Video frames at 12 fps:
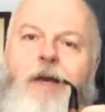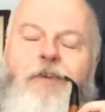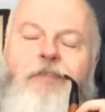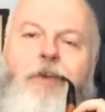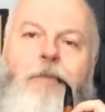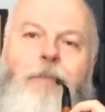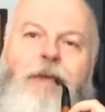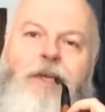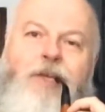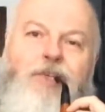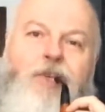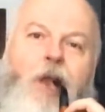have a few
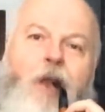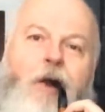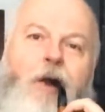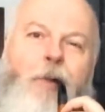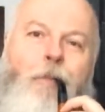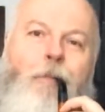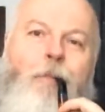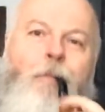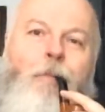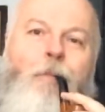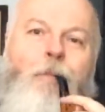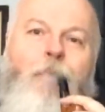beers,
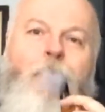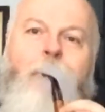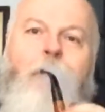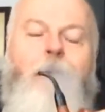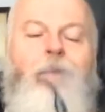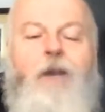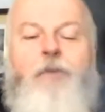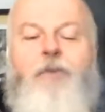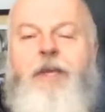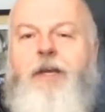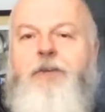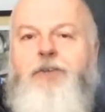I'm
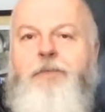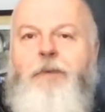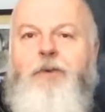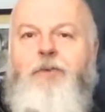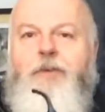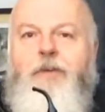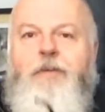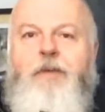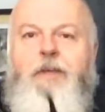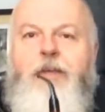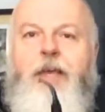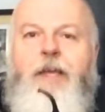only going to smoke
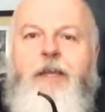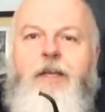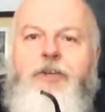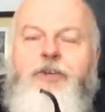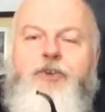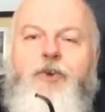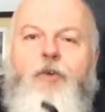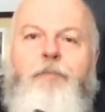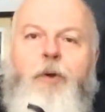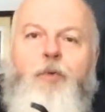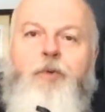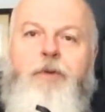English or
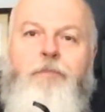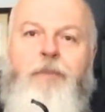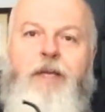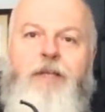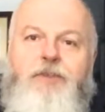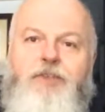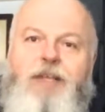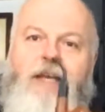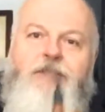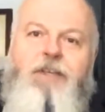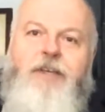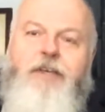Balkan blends,
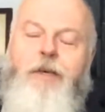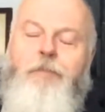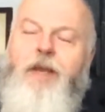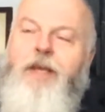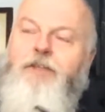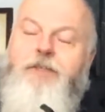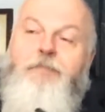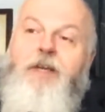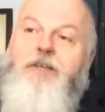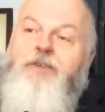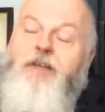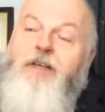Latakia blends
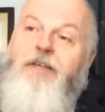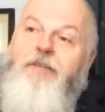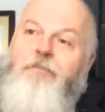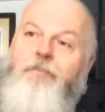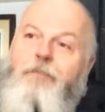basically,